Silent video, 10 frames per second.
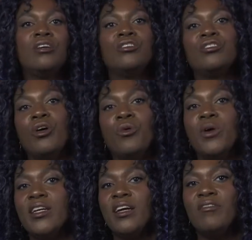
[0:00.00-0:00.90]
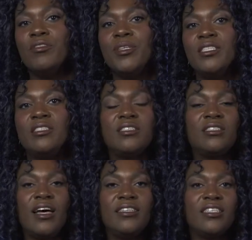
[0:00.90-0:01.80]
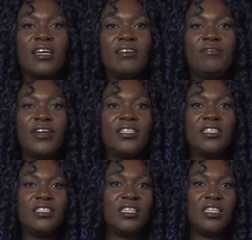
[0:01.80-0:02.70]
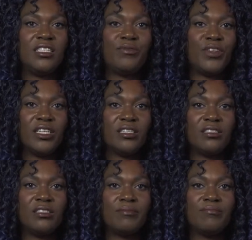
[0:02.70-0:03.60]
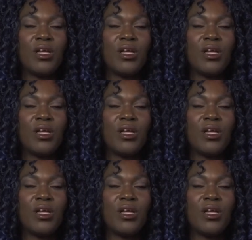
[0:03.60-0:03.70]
So when governments decide to cut funding to these fields,